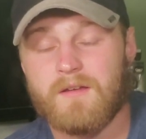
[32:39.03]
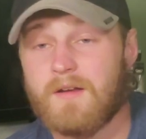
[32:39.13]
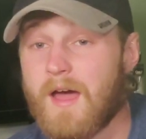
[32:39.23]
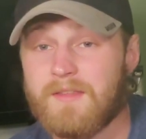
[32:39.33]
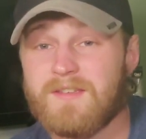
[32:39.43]

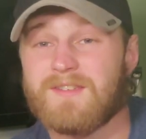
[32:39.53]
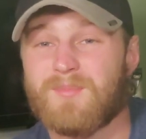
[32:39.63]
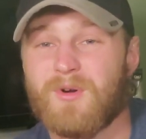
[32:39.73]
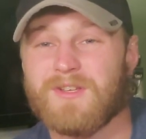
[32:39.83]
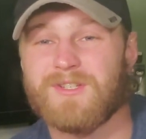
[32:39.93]
not
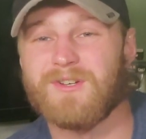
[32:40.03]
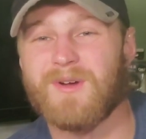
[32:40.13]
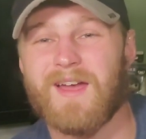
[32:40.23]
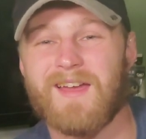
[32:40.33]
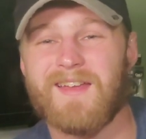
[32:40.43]
disappoint you
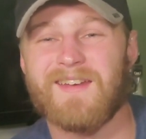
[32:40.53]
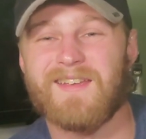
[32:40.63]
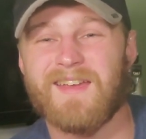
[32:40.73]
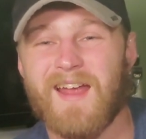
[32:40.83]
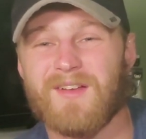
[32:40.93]
and
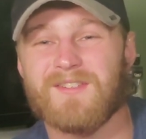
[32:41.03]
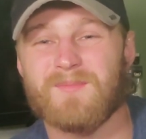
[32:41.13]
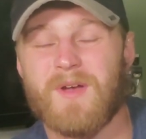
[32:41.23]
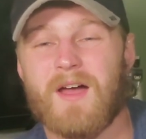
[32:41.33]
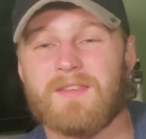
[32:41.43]
get out
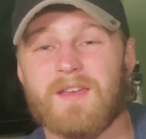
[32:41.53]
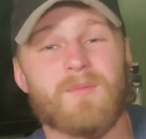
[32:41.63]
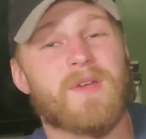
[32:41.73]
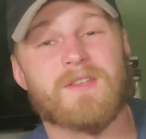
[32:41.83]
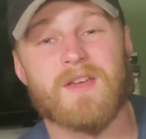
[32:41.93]
some content,
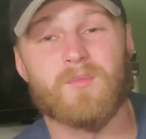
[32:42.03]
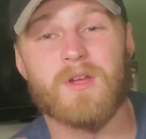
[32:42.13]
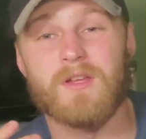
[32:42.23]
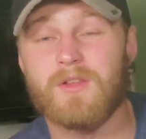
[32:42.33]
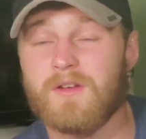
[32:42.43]
because I'm
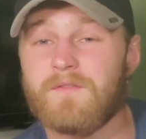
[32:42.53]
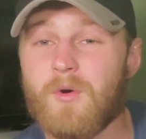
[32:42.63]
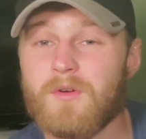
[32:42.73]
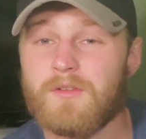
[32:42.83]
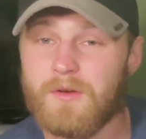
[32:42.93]
really looking
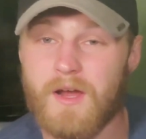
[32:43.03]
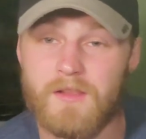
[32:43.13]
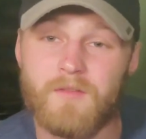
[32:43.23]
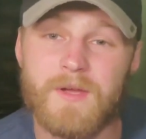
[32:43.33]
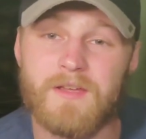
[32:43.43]
forward to it. I
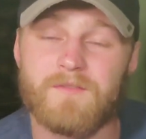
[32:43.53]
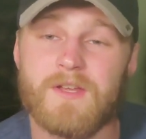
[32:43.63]
love making